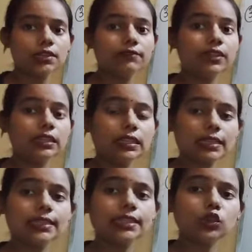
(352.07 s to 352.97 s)
if the
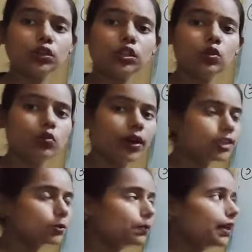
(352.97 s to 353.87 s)
digit on the
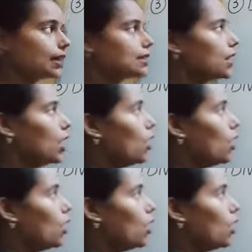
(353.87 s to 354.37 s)
ones place